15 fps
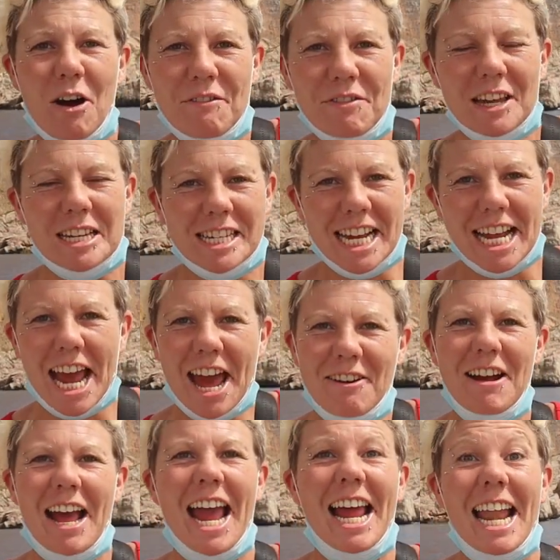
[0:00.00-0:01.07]
of the
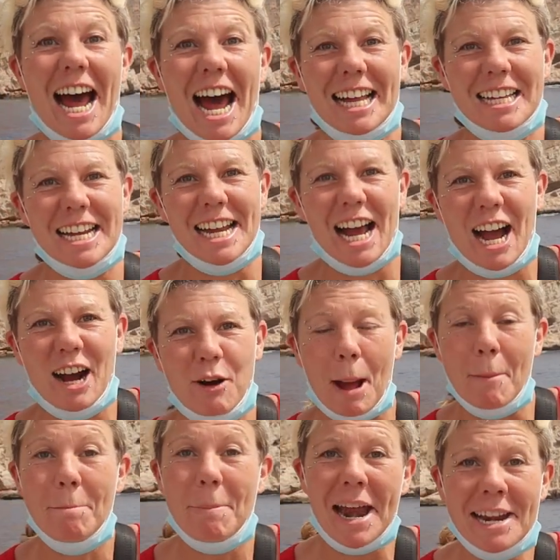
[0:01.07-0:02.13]
Sierra Helada now
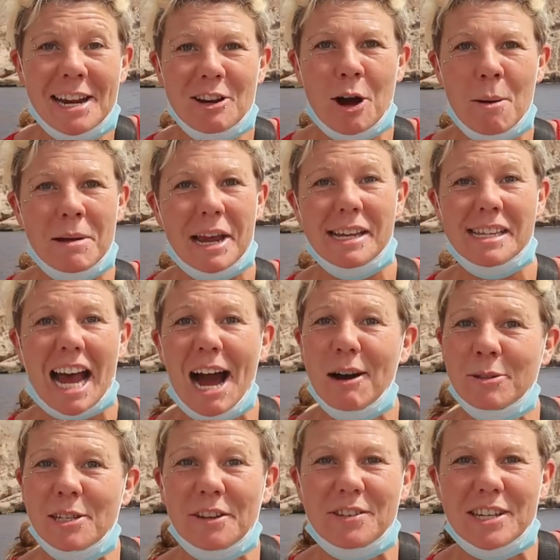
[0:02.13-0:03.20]
and Benidorm is
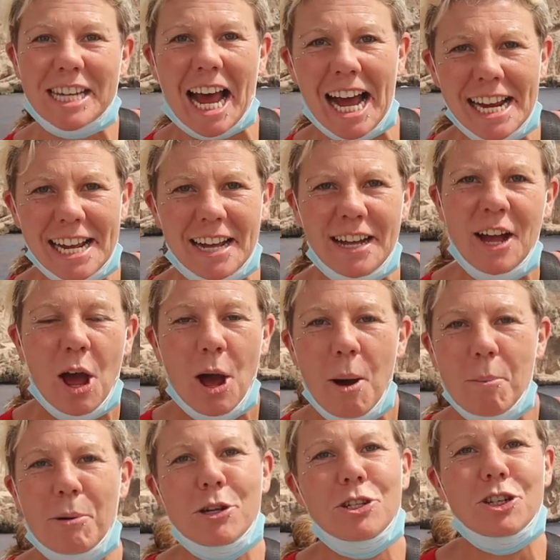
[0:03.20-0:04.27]
out of sight
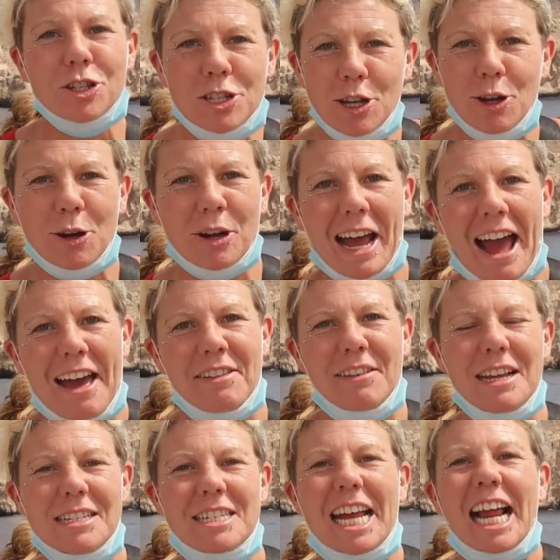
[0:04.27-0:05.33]
but just look at
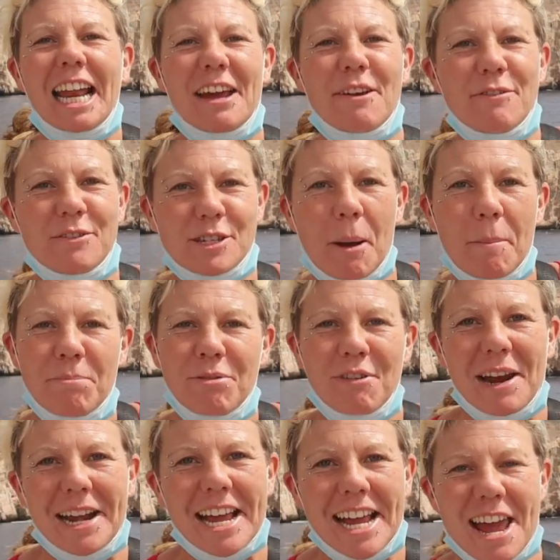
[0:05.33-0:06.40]
these cliffs
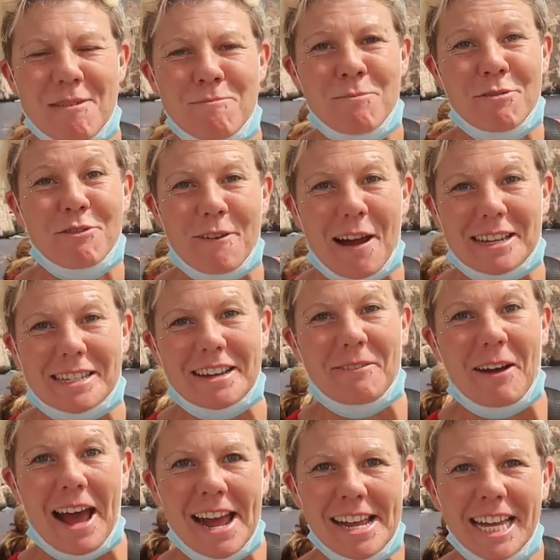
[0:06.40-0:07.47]
pretty
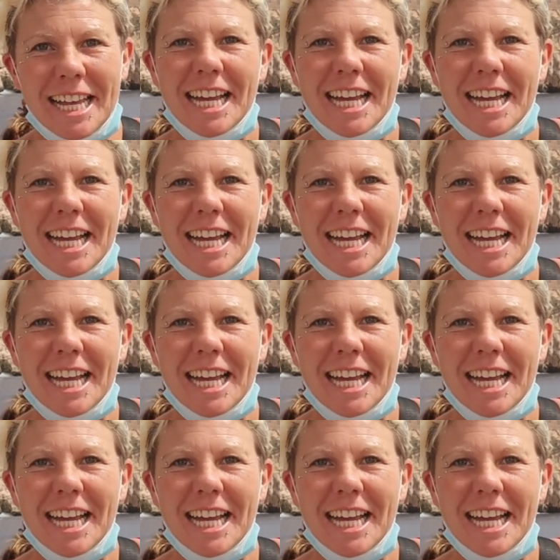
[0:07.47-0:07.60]
impressive eh